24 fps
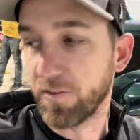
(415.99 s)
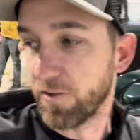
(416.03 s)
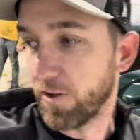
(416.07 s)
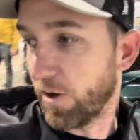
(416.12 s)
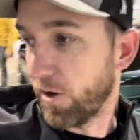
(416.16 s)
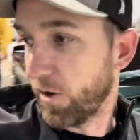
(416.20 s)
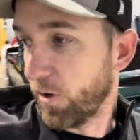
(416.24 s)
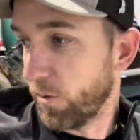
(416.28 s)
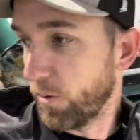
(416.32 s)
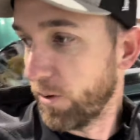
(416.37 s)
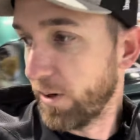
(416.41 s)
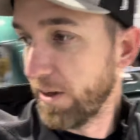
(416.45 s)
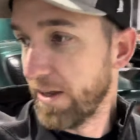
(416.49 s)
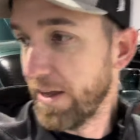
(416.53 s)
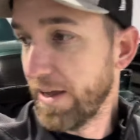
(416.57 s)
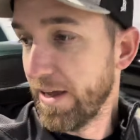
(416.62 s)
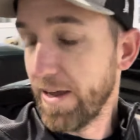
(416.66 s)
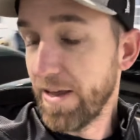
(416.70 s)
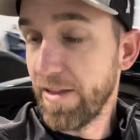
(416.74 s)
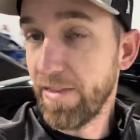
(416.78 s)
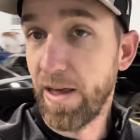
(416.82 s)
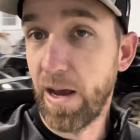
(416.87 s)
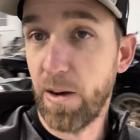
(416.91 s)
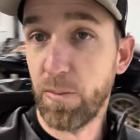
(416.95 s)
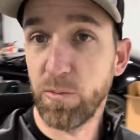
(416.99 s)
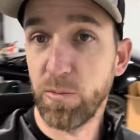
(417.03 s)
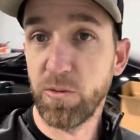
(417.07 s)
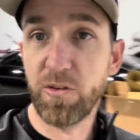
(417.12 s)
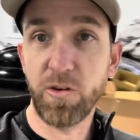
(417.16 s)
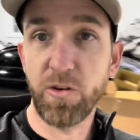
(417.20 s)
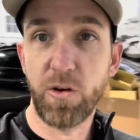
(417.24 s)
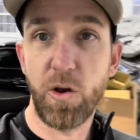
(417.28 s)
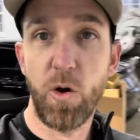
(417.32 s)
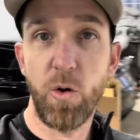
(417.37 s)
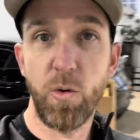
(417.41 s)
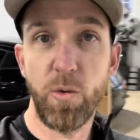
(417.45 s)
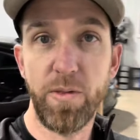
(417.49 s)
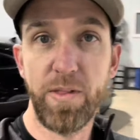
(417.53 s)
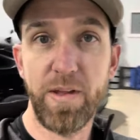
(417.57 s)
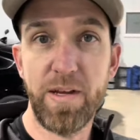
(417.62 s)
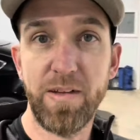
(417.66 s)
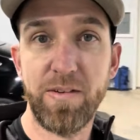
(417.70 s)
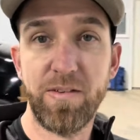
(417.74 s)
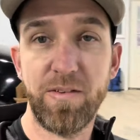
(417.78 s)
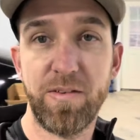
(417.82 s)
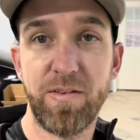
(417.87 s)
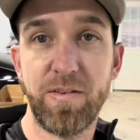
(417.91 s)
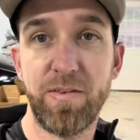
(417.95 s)
So that was the goal of
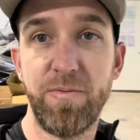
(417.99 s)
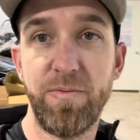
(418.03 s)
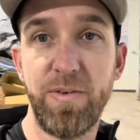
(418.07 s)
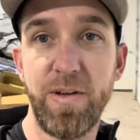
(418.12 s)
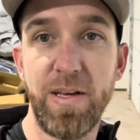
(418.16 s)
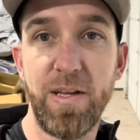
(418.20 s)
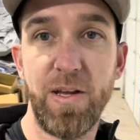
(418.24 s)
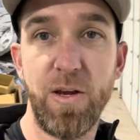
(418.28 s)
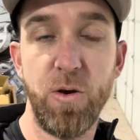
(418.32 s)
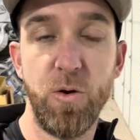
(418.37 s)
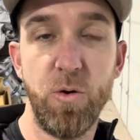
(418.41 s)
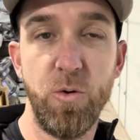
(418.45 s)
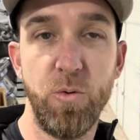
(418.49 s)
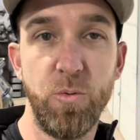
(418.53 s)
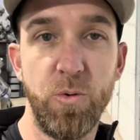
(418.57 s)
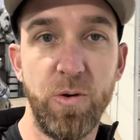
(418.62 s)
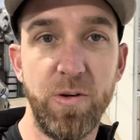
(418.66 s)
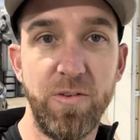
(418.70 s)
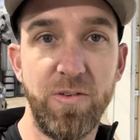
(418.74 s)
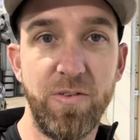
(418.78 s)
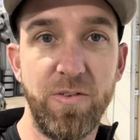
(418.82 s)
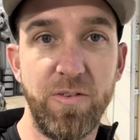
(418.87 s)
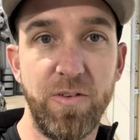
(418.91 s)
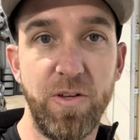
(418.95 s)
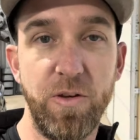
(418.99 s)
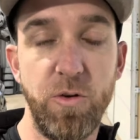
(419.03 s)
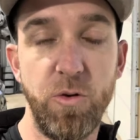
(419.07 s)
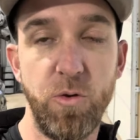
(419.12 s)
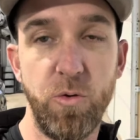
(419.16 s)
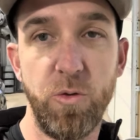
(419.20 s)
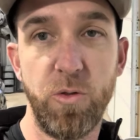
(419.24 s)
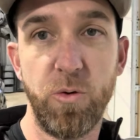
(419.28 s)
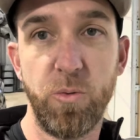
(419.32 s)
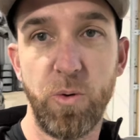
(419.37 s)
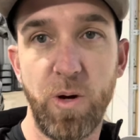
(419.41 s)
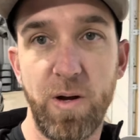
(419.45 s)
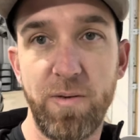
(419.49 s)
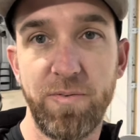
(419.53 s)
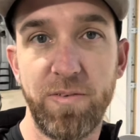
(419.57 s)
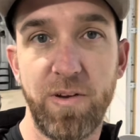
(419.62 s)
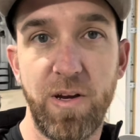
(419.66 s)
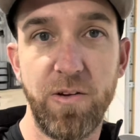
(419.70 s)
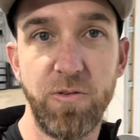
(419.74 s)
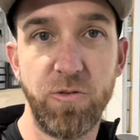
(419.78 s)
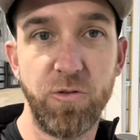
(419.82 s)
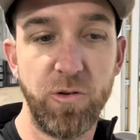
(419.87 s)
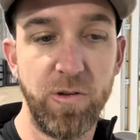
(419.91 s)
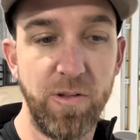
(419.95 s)
this video, was to do the Rough
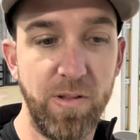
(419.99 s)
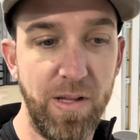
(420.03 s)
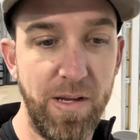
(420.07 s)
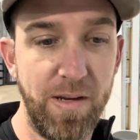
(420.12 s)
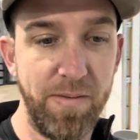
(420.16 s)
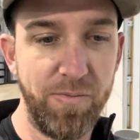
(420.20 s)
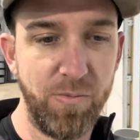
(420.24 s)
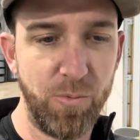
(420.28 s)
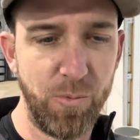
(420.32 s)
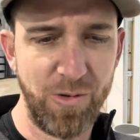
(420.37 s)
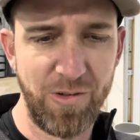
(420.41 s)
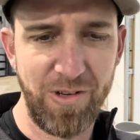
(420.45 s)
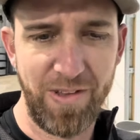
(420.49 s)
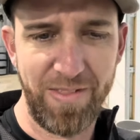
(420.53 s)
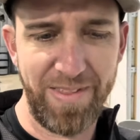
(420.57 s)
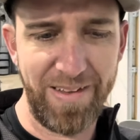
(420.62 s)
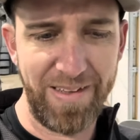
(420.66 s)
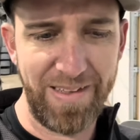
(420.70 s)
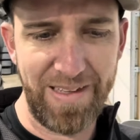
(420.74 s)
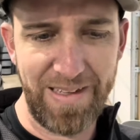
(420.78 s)
Country lift, which I think,